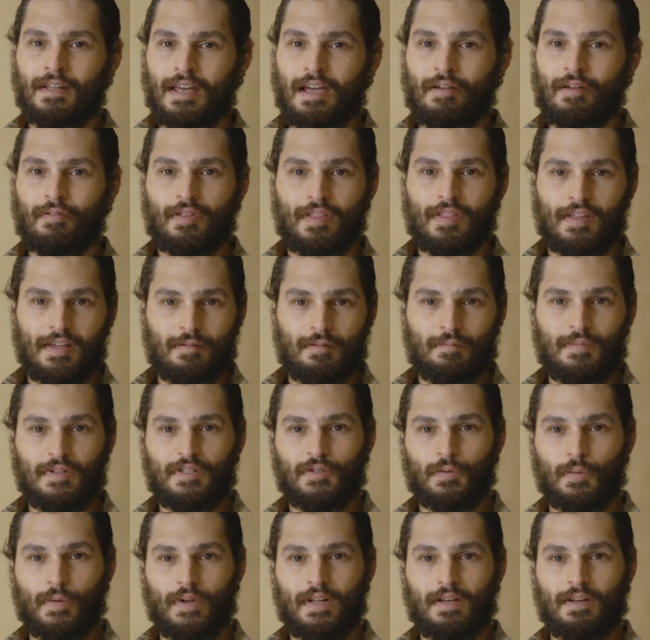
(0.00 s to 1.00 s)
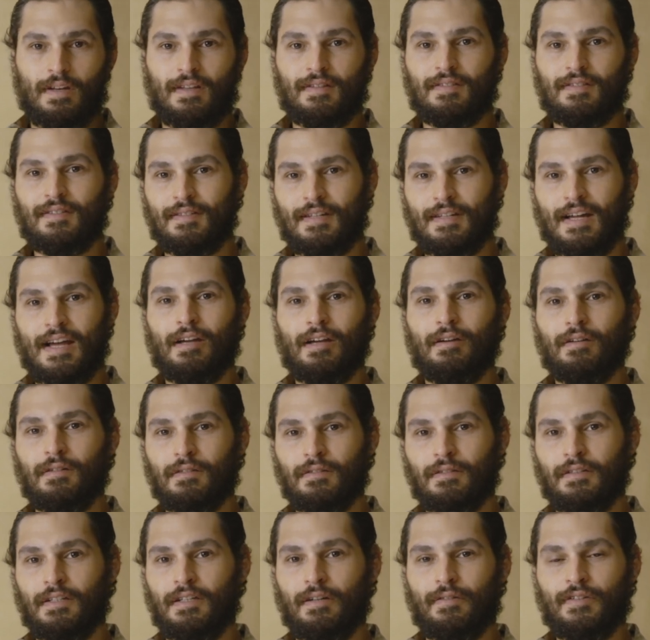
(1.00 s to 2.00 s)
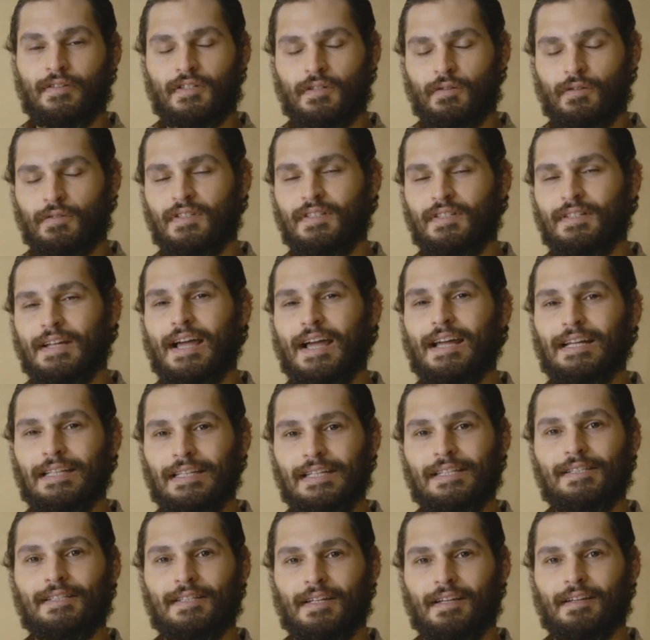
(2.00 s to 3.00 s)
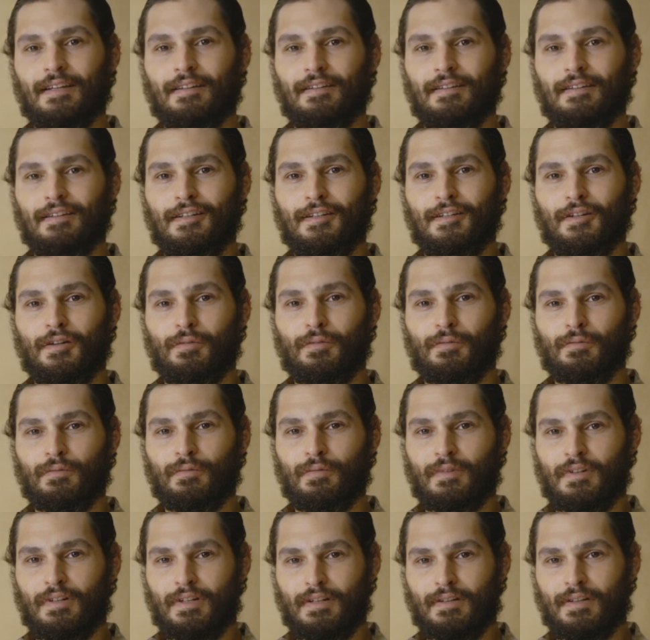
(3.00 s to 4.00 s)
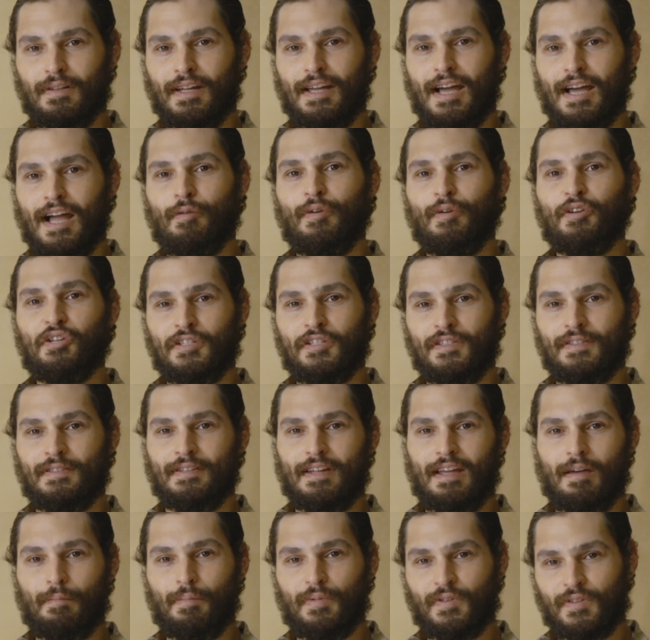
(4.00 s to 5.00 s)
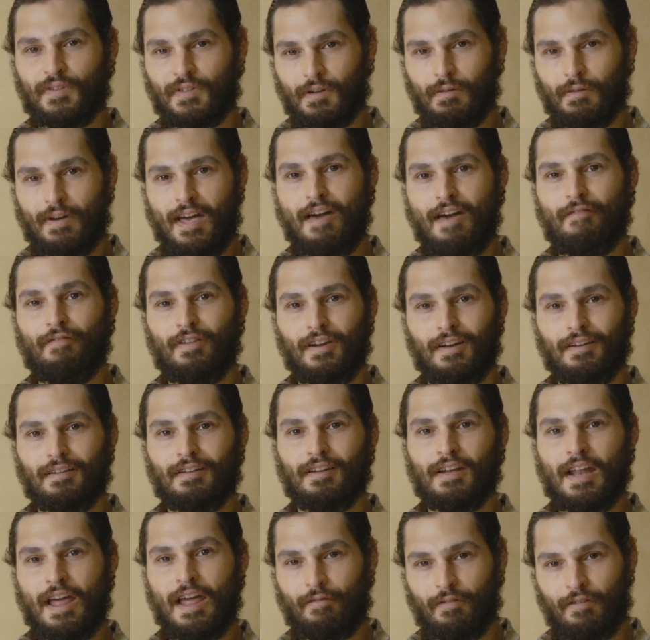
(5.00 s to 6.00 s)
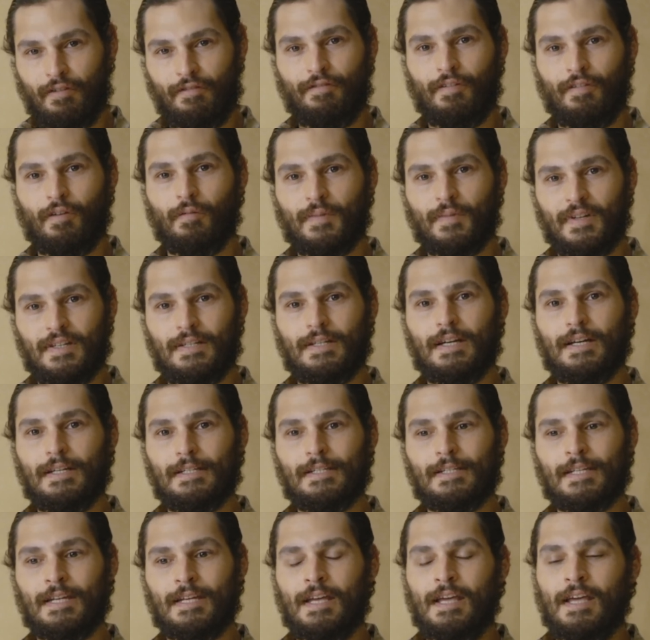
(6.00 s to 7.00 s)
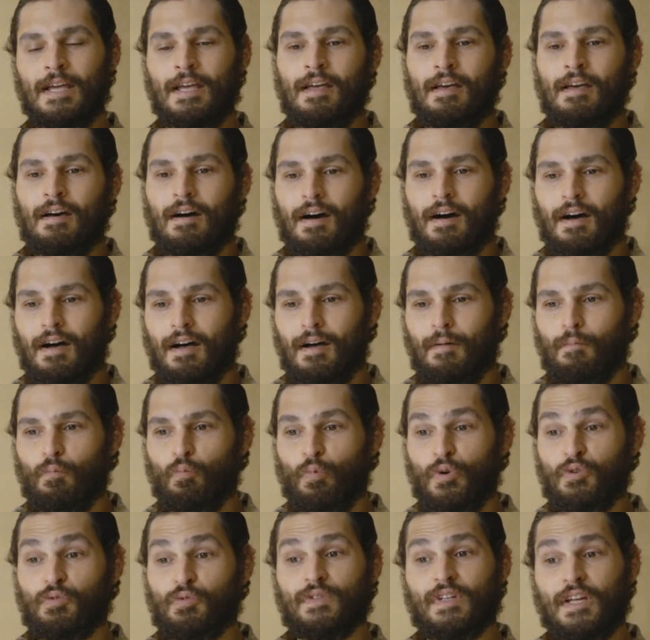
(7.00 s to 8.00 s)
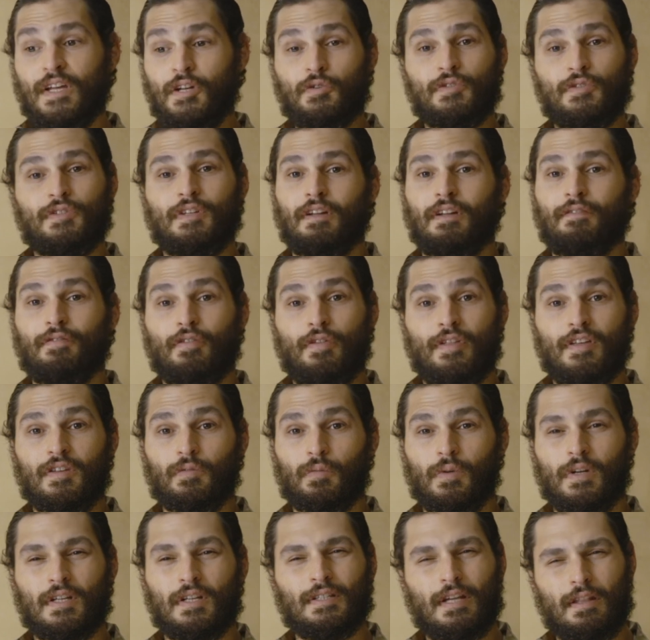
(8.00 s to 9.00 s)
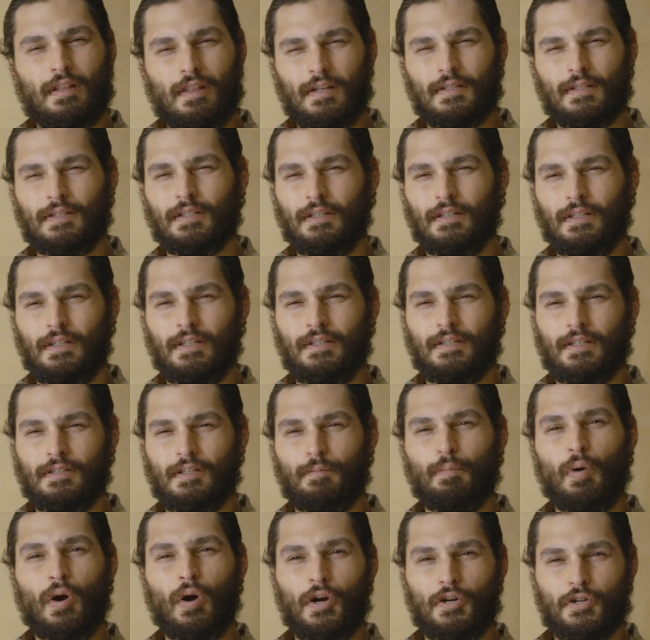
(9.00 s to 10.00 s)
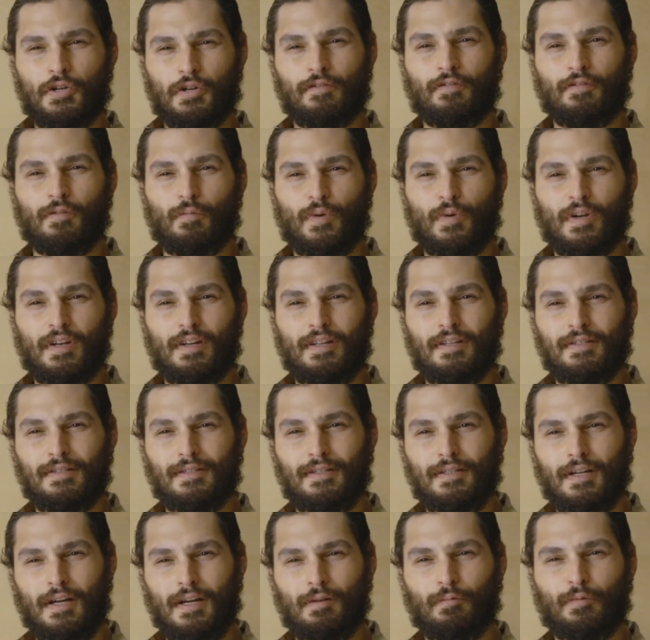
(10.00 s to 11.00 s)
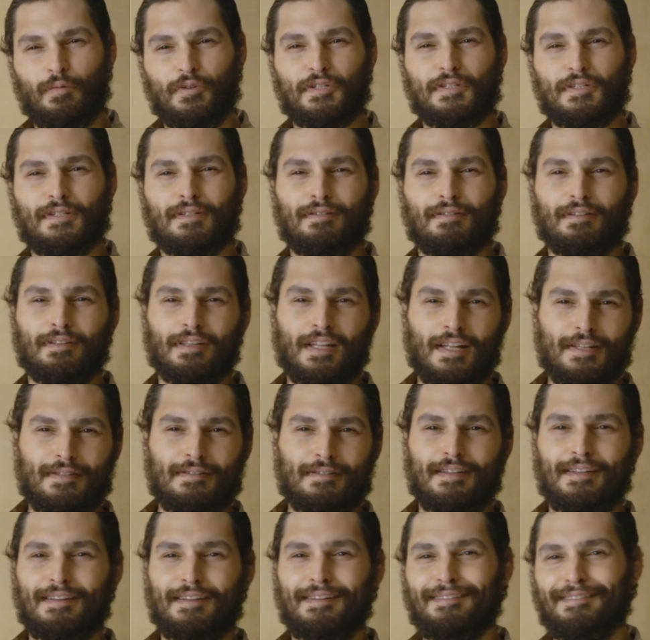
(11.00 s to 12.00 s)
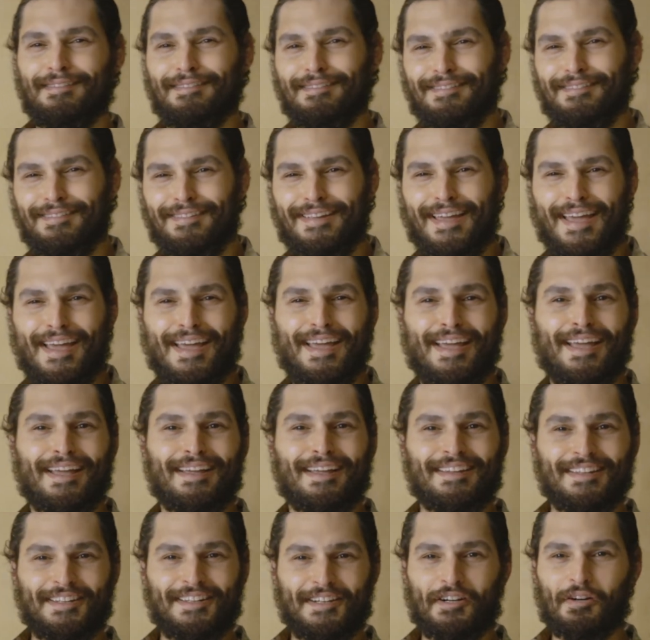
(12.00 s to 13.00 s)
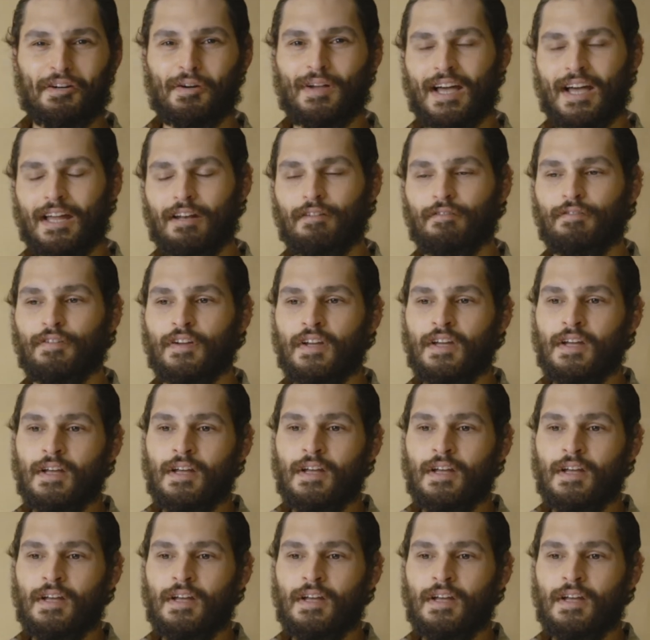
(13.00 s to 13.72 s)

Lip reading: everything in between. His style, you know, it's so stylistic. You know, the Guy Ritchie stamp is so evident in every film he does, which was interesting for this one because I think it's a departure from what he's done, which is London, gang, you know, kind of